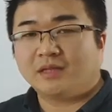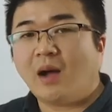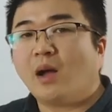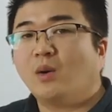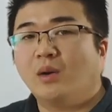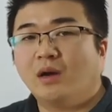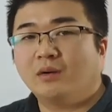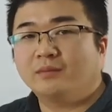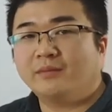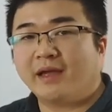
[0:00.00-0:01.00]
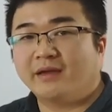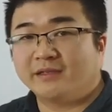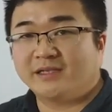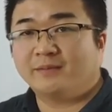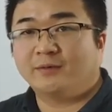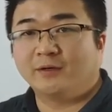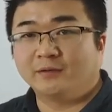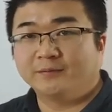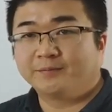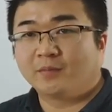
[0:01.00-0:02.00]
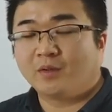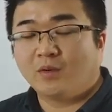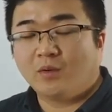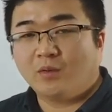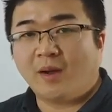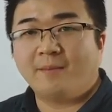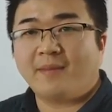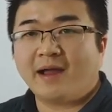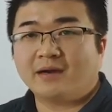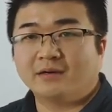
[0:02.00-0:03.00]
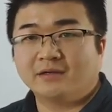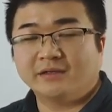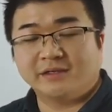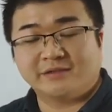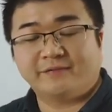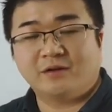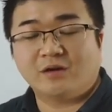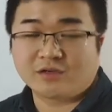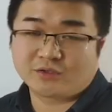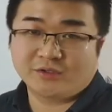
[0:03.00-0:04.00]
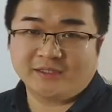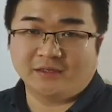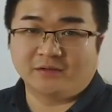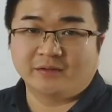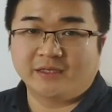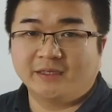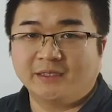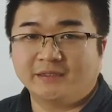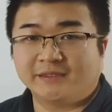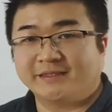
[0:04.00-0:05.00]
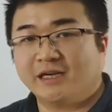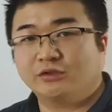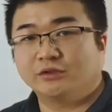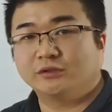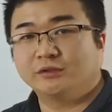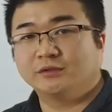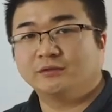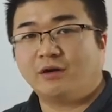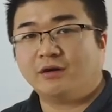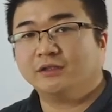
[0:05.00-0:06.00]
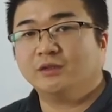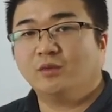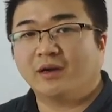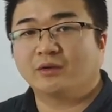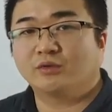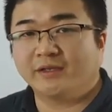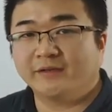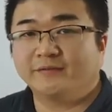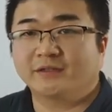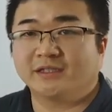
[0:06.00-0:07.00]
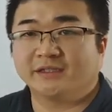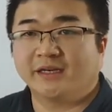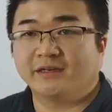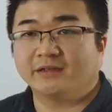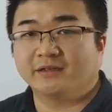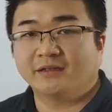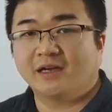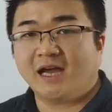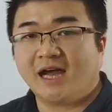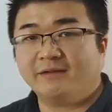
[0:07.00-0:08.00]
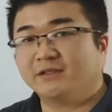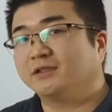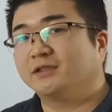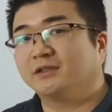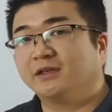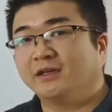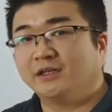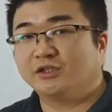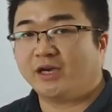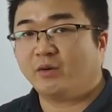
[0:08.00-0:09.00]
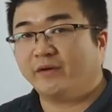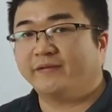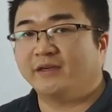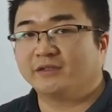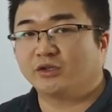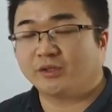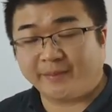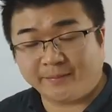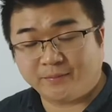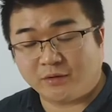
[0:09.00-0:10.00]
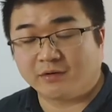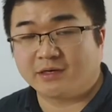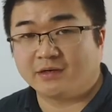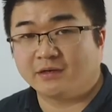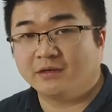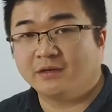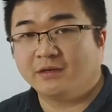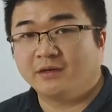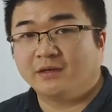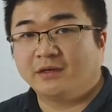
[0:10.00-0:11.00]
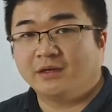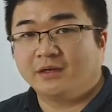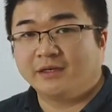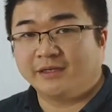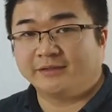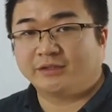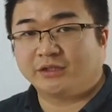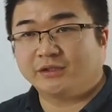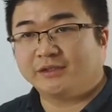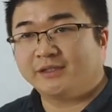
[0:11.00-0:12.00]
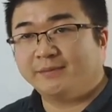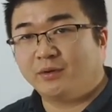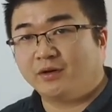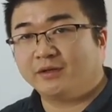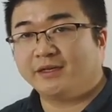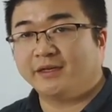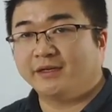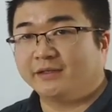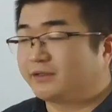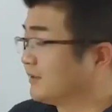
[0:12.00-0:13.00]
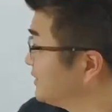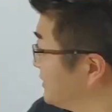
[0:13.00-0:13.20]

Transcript: Now I will make an example. One buyer is from Australia. He decided to order one 20-foot container. After he checked with his shipping broker, his seaport is